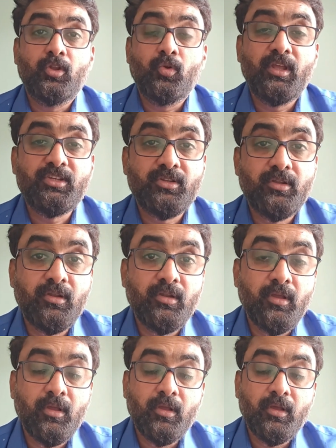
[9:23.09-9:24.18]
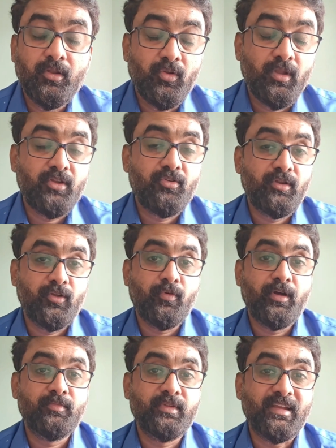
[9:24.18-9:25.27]
regulatory
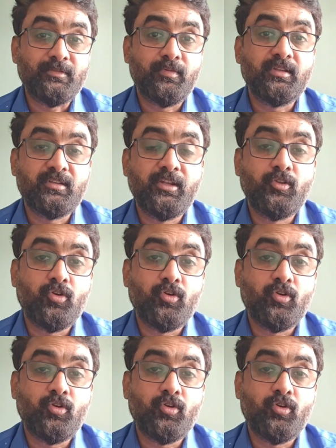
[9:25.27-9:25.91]
requirements explicitly